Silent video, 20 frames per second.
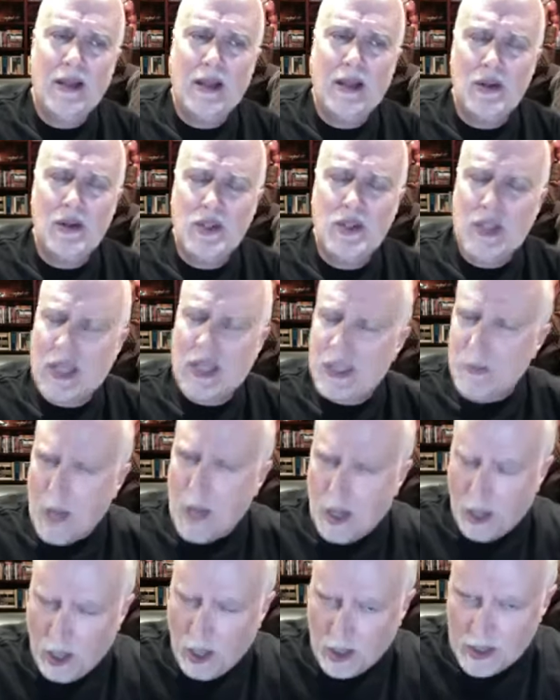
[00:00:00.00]
there's six
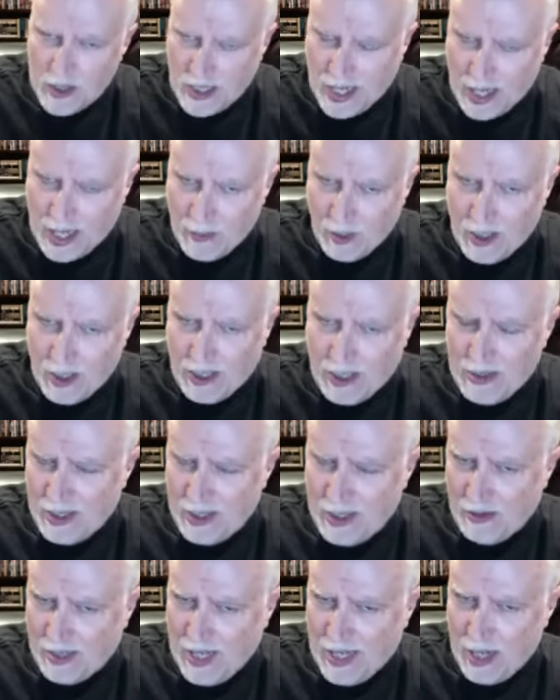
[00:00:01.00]
monologues in Hamlet. I think
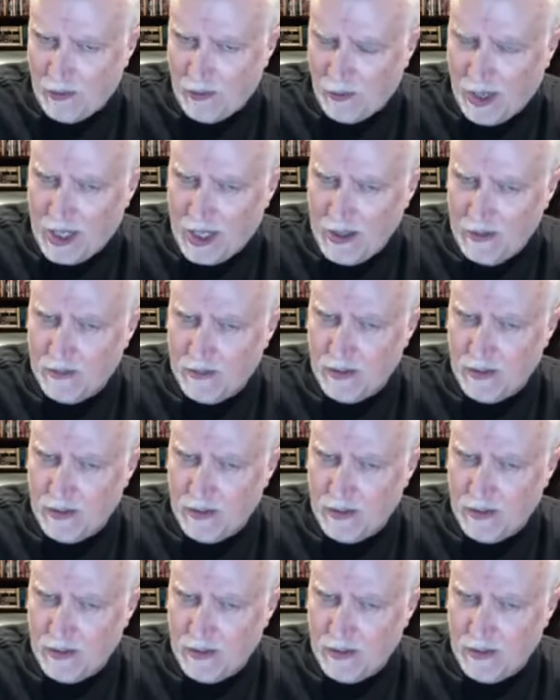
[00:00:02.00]
I count right.